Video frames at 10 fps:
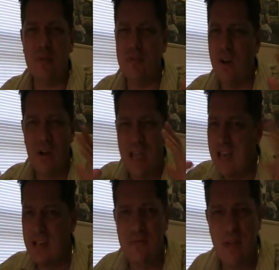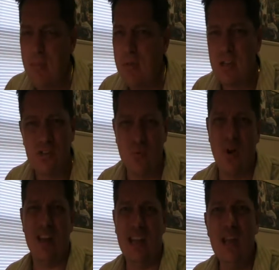be very anti-feminist to
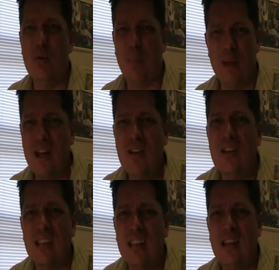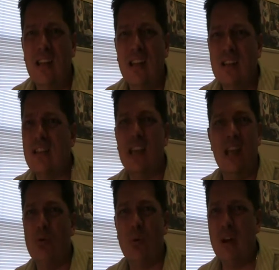want equal parenting. It's like
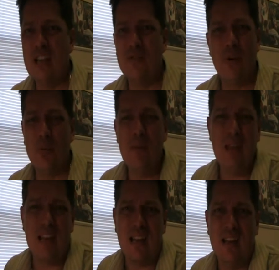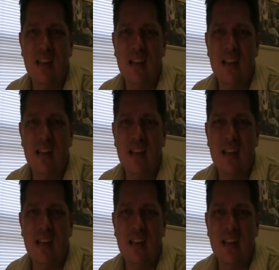equal rights for women.